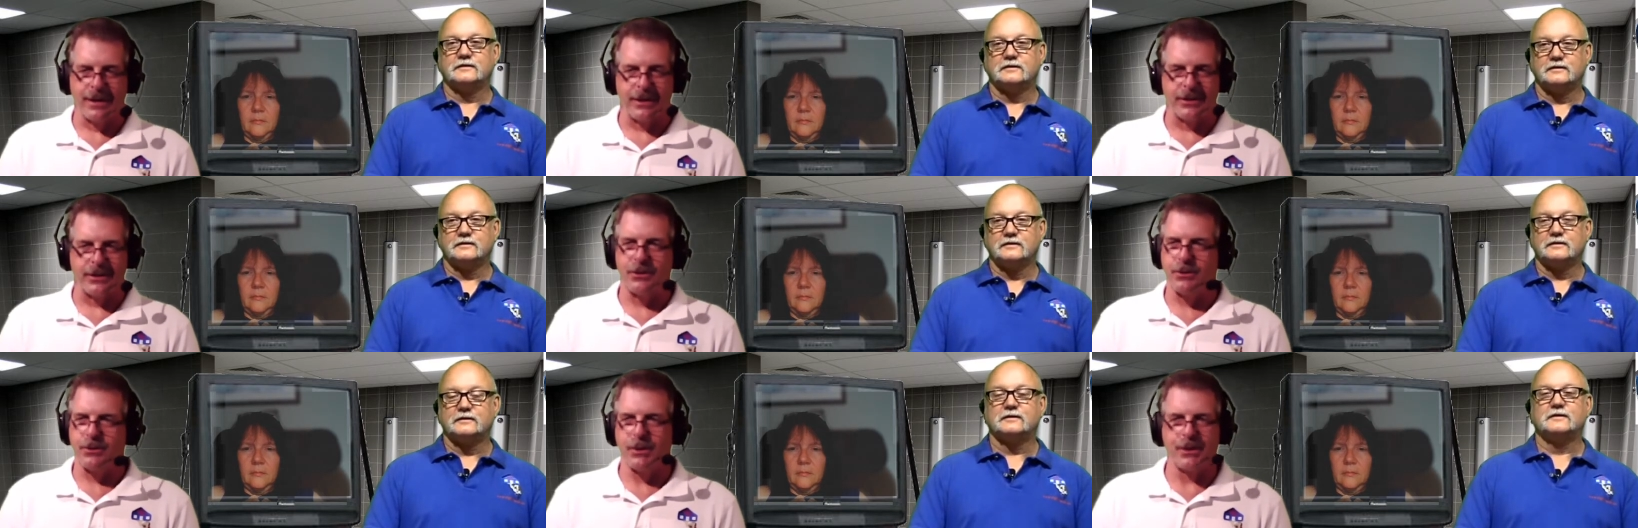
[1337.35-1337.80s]

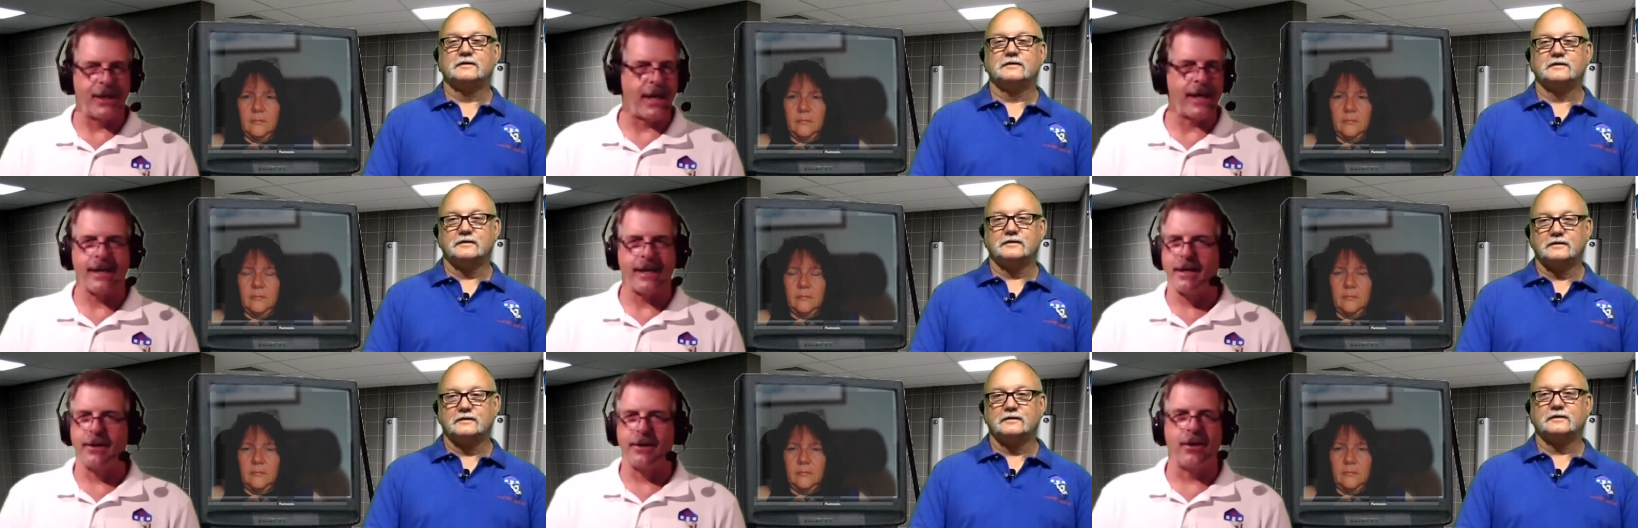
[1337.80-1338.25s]
Speaker 1: because you will
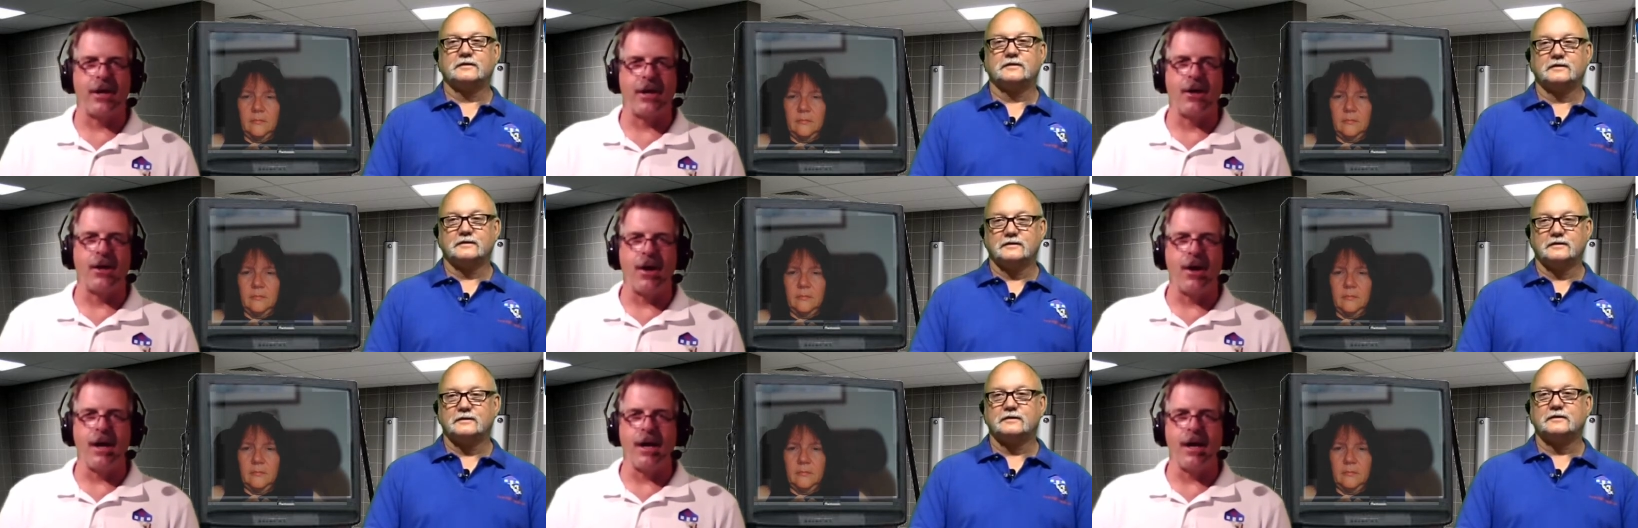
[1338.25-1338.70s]
not get it
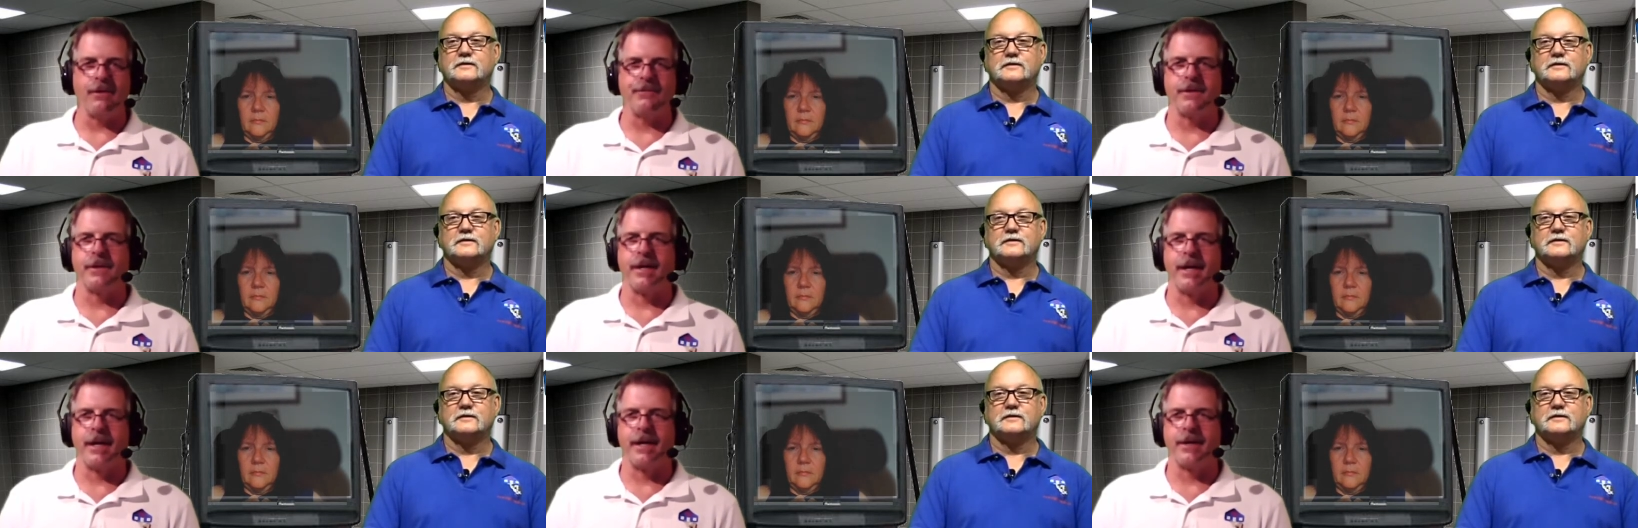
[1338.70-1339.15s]
all
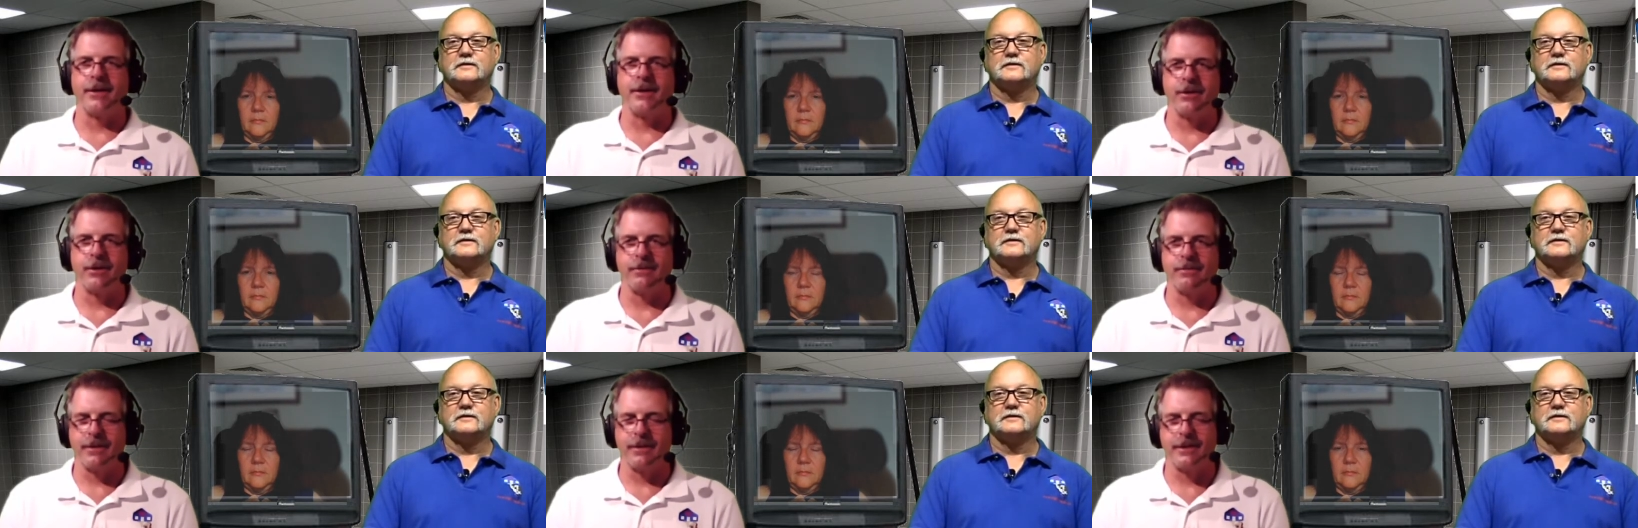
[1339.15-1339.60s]
off, and then
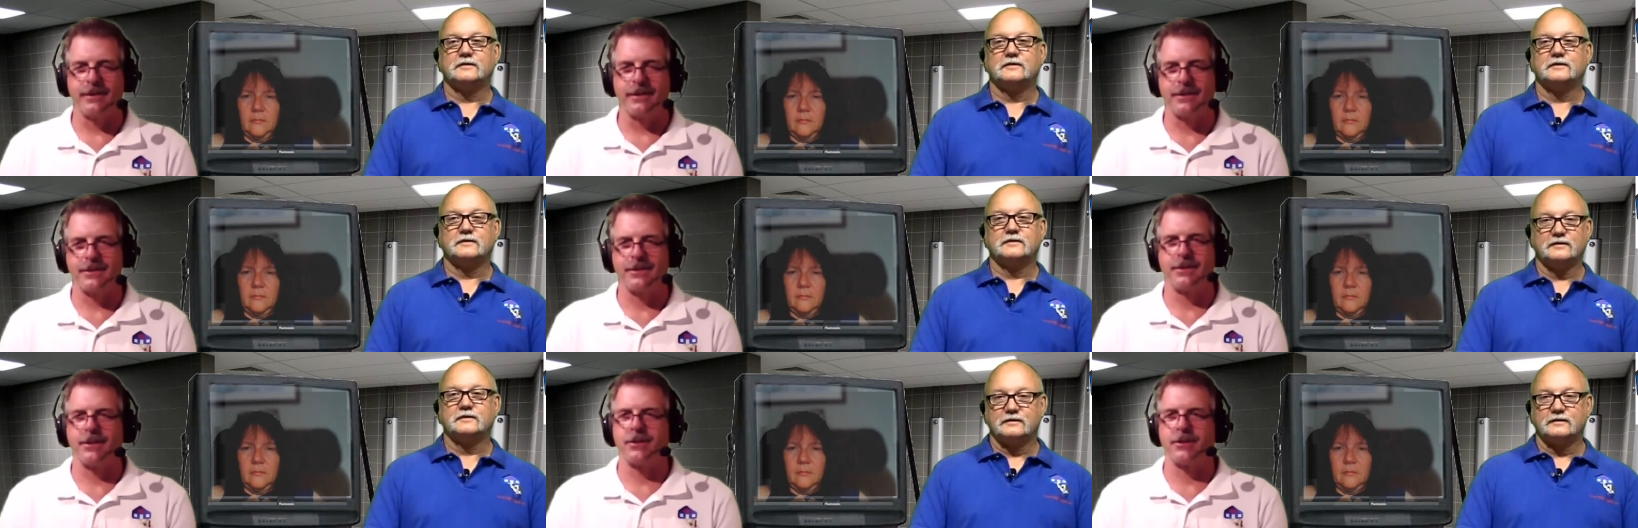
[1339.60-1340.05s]
you're
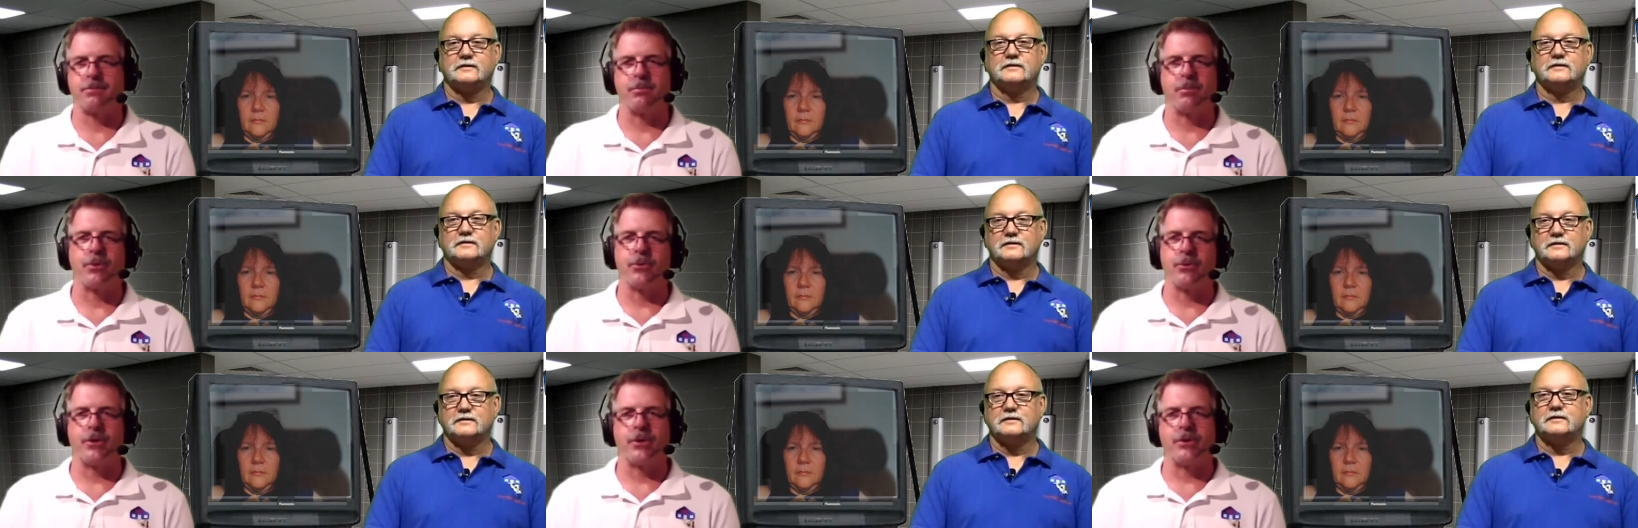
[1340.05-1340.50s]
it's
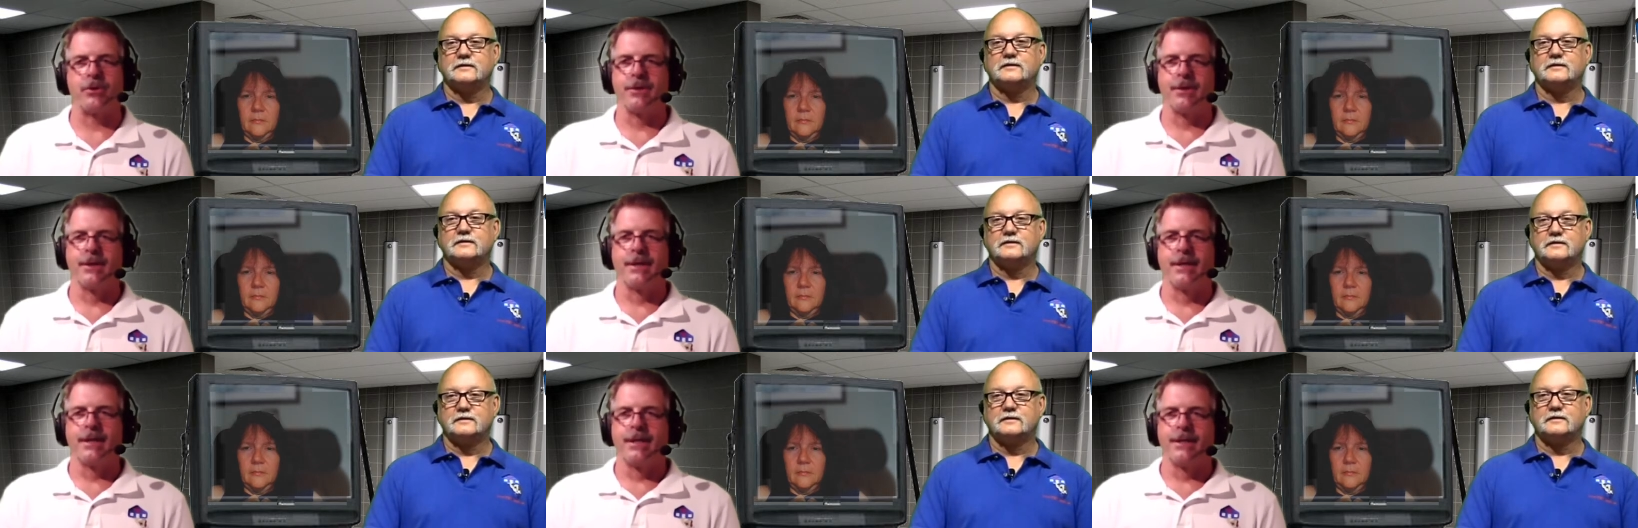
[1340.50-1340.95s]
just brutal.
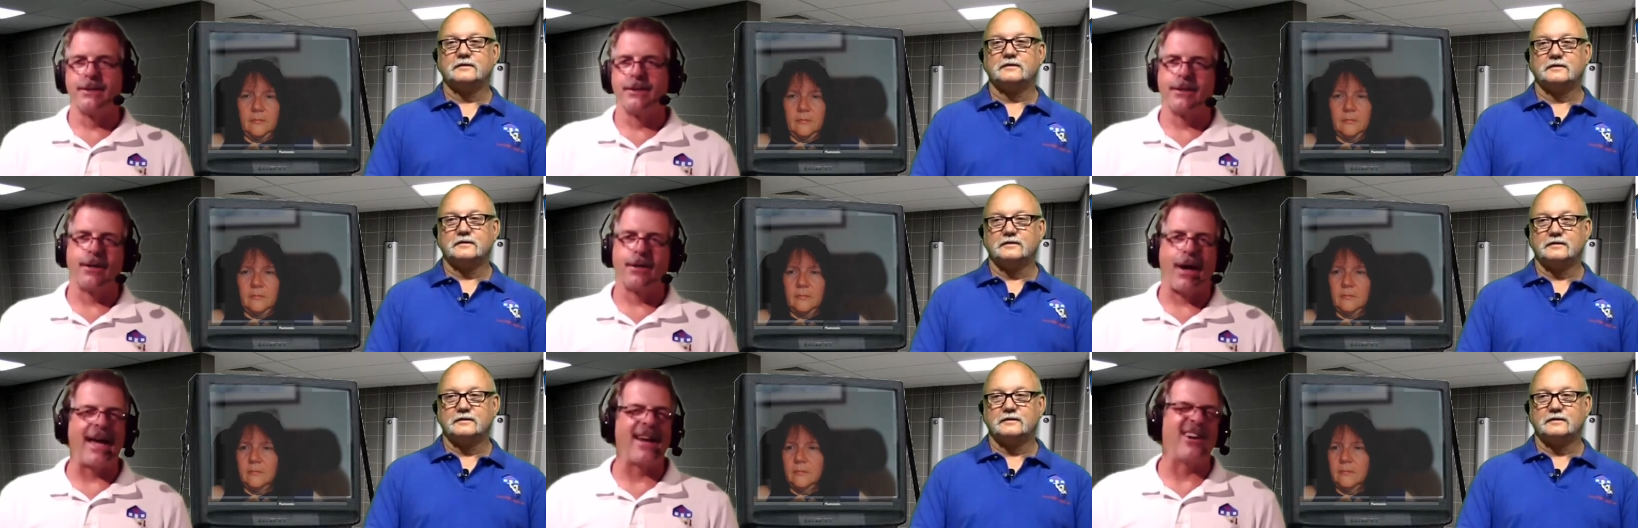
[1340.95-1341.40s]

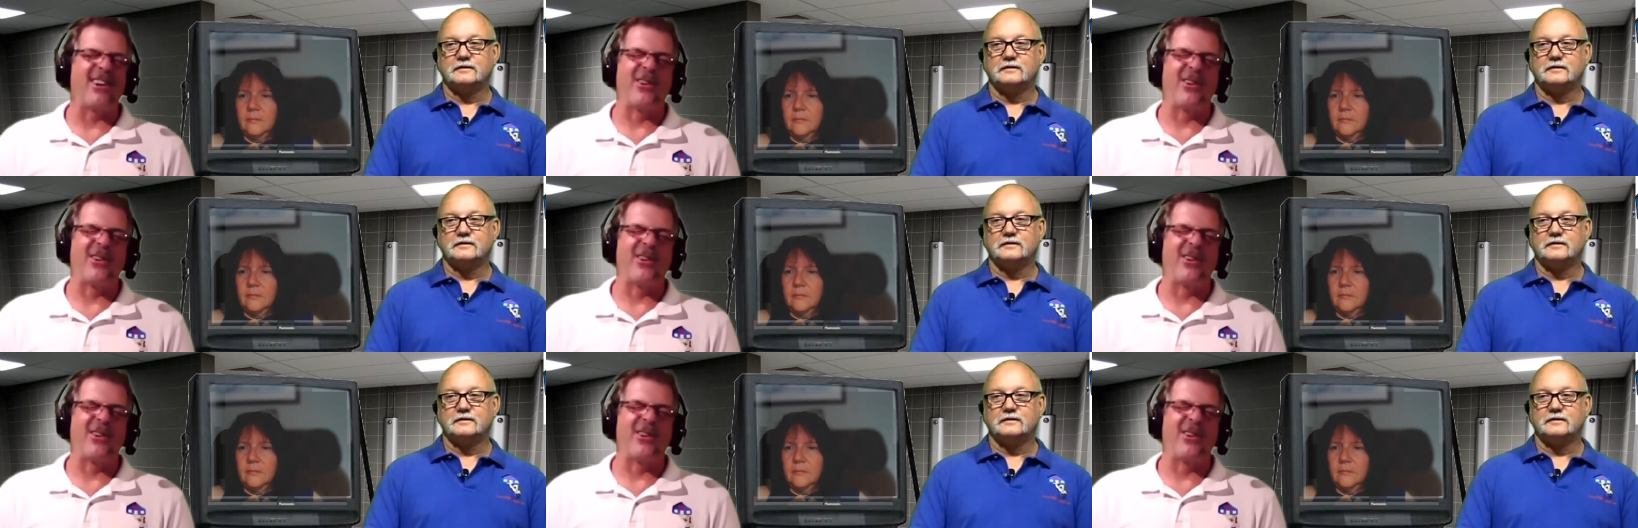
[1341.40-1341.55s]
So I